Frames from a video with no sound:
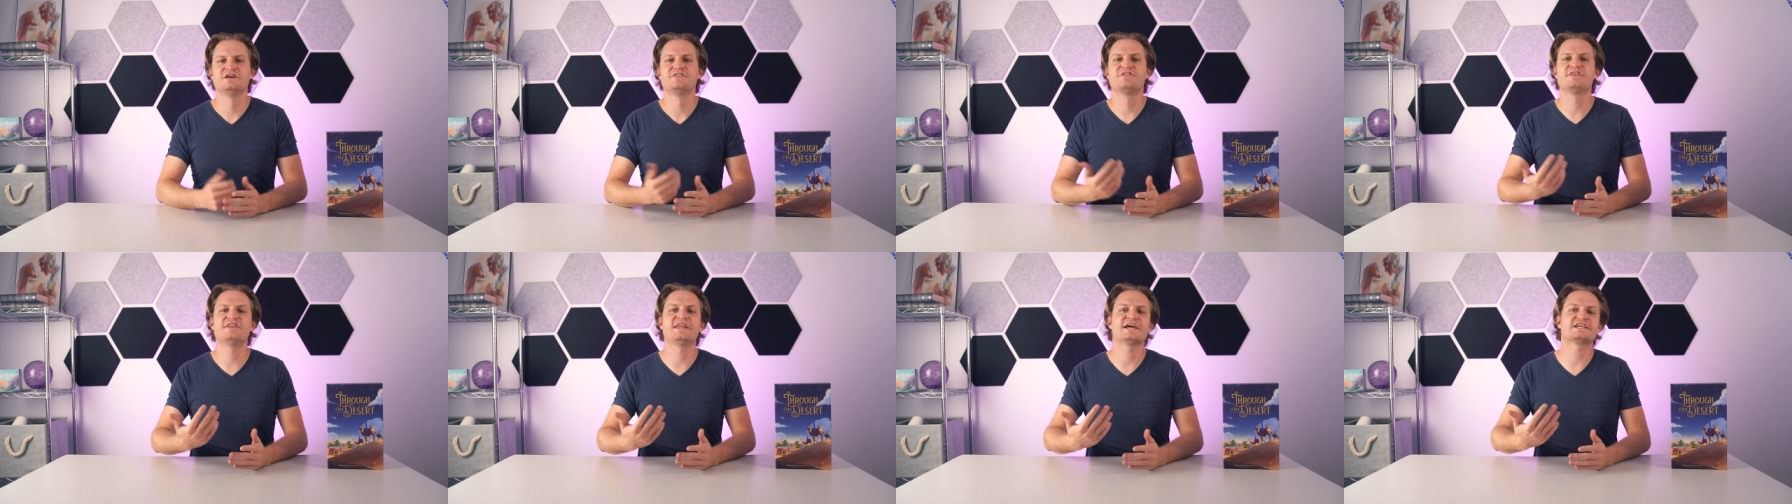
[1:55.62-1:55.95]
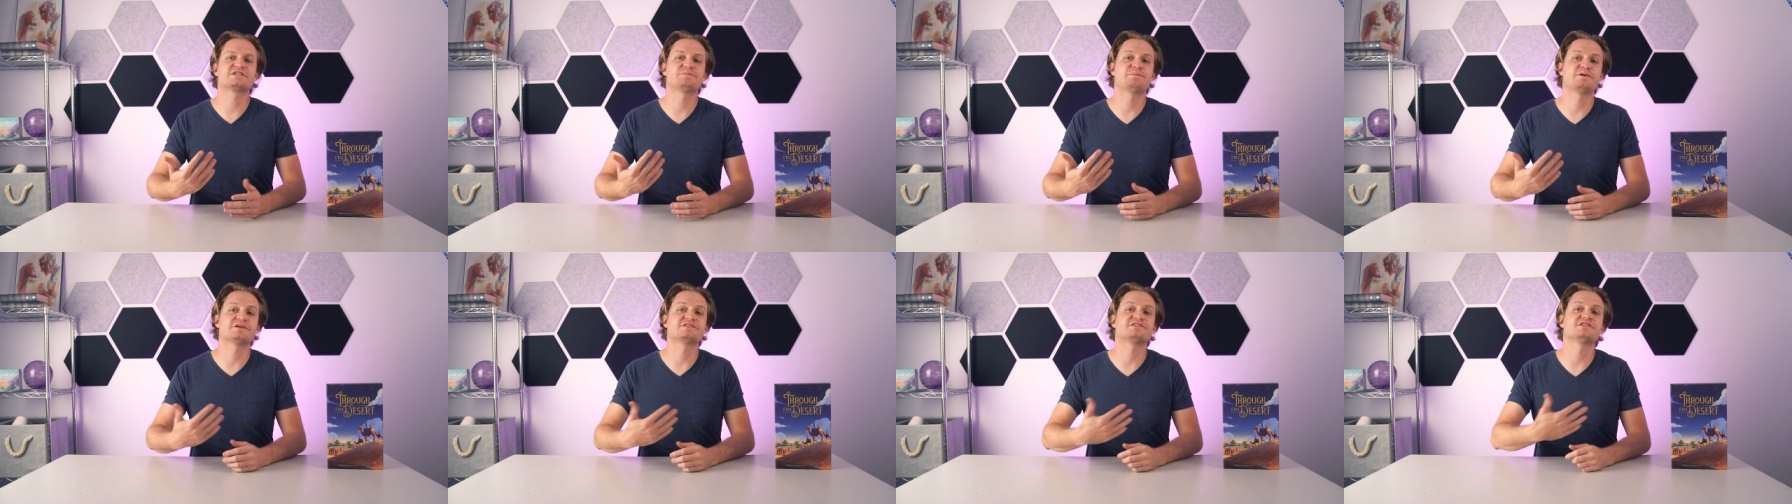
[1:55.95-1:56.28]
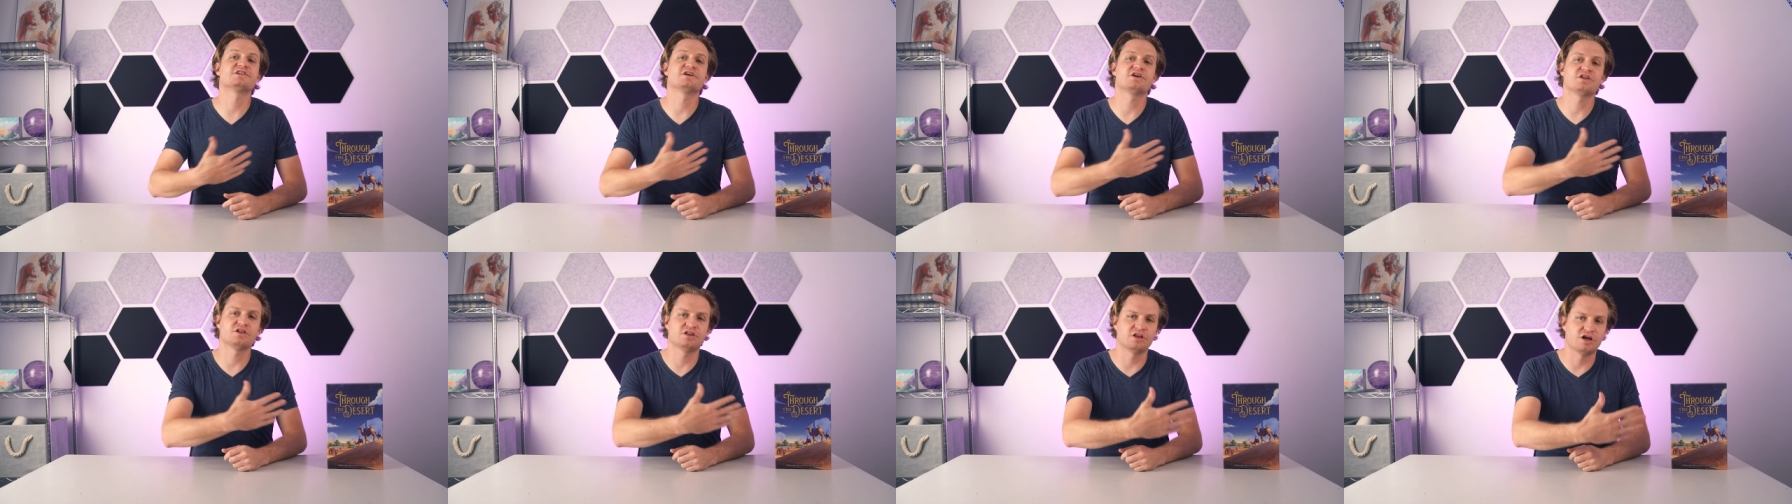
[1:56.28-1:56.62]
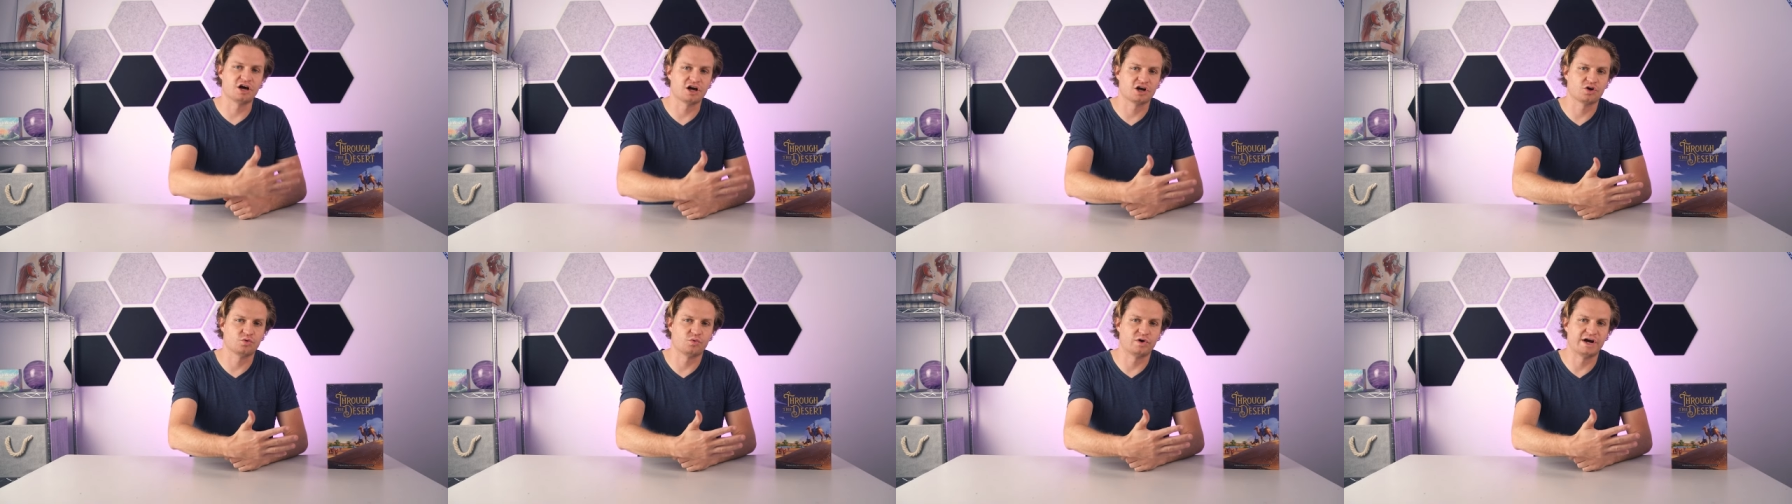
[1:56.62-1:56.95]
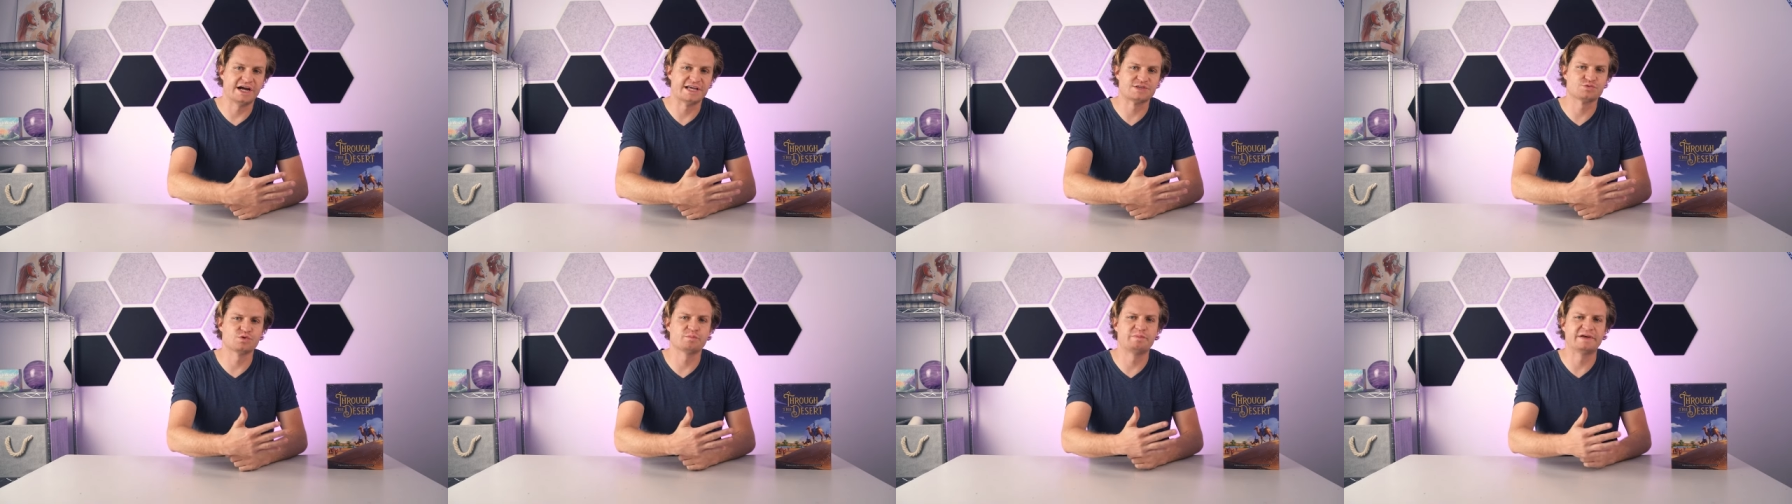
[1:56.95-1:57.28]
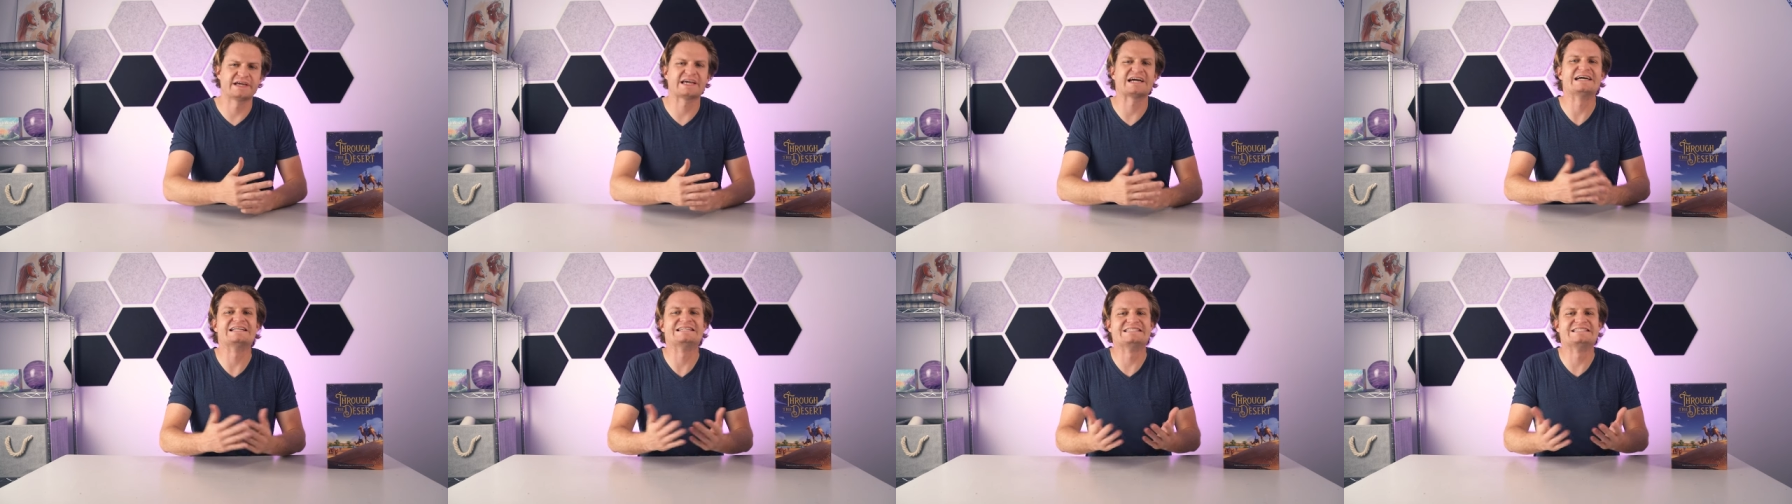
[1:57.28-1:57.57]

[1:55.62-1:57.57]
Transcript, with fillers: The next person clockwise will pick a